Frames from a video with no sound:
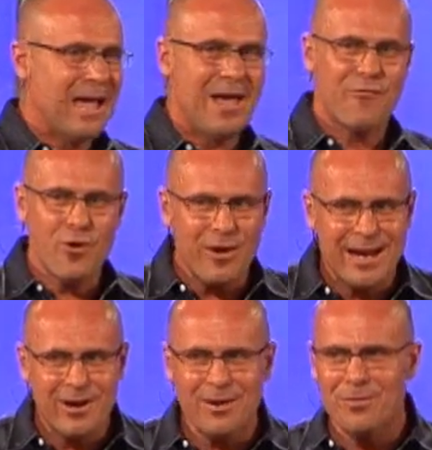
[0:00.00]
If you're
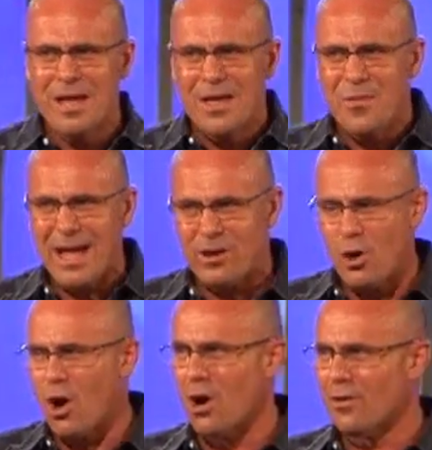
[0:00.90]
hearing that
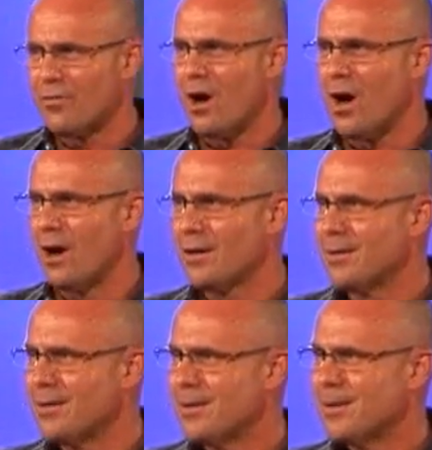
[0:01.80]
call of God,
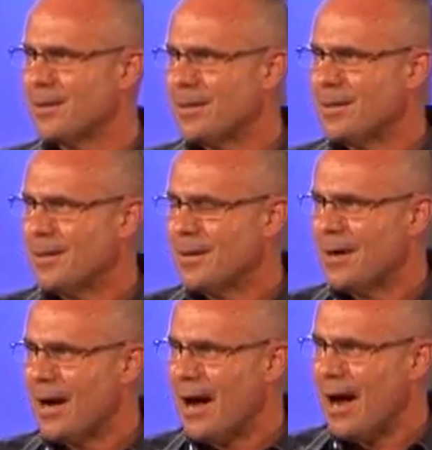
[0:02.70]

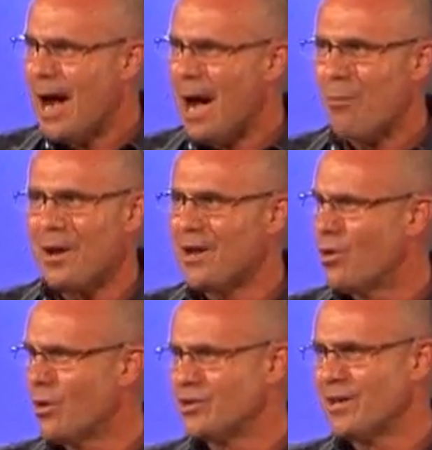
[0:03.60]
I want to
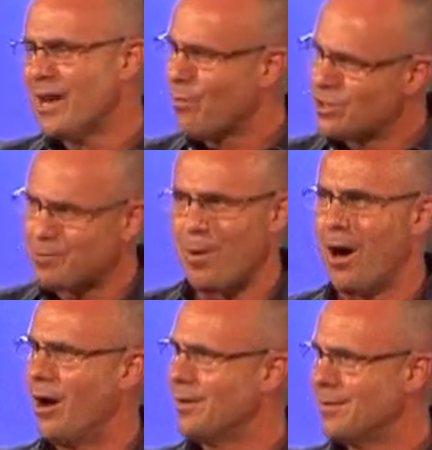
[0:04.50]
encourage you today,
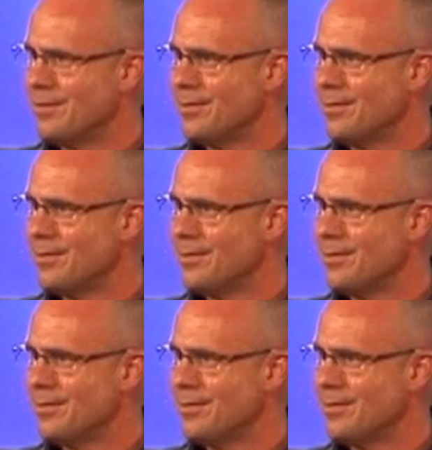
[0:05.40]
respond.